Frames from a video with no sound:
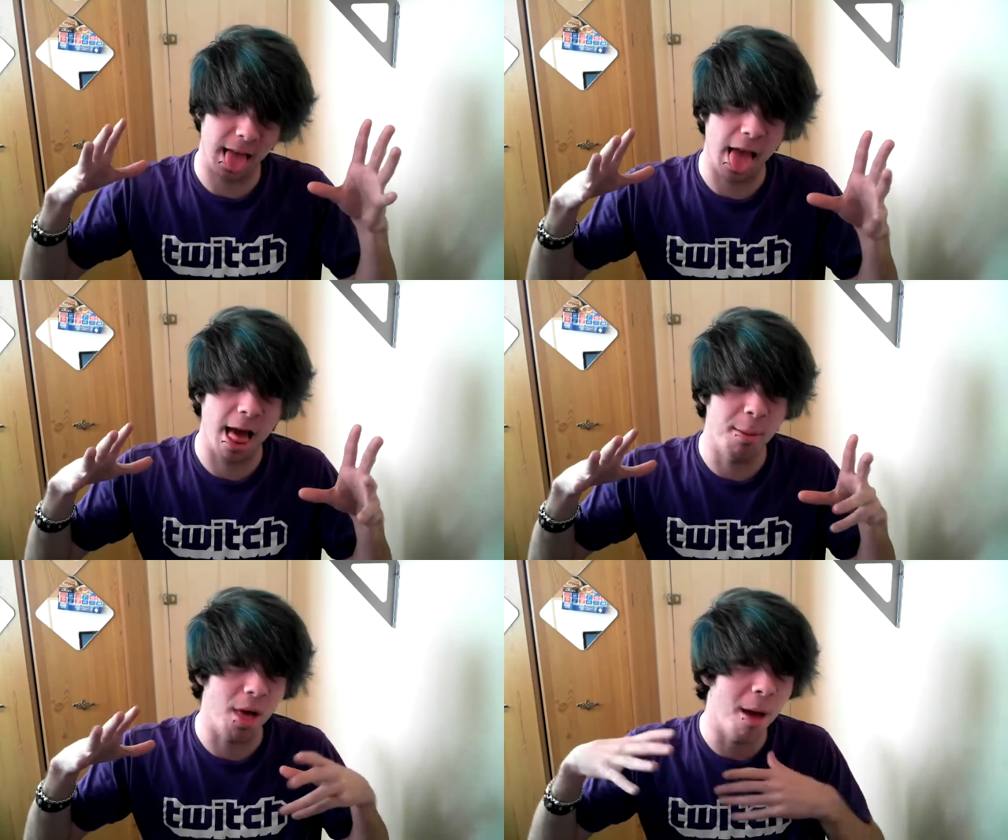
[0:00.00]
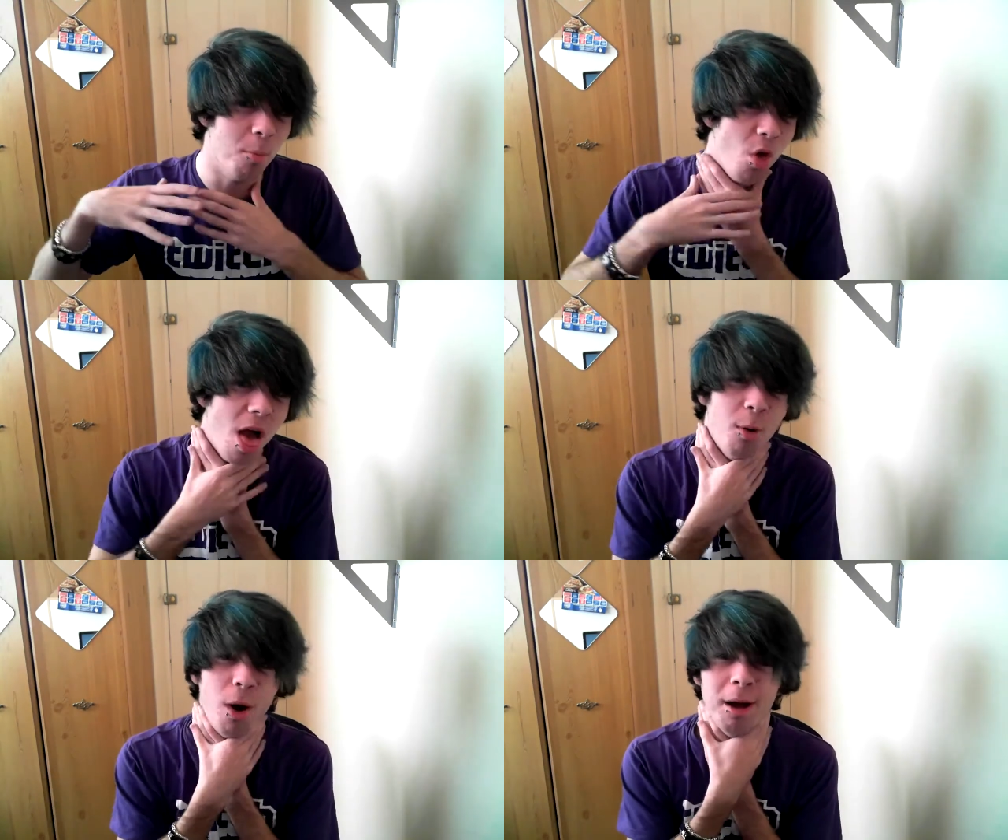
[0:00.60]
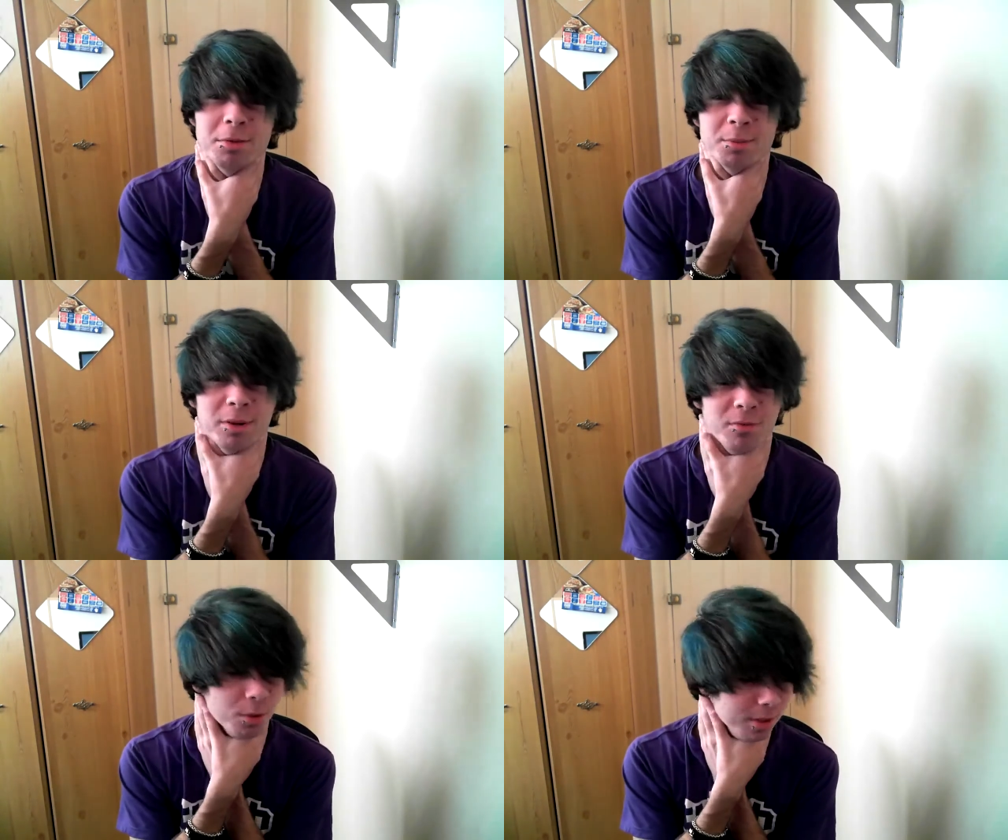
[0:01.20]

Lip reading: What happened to my voice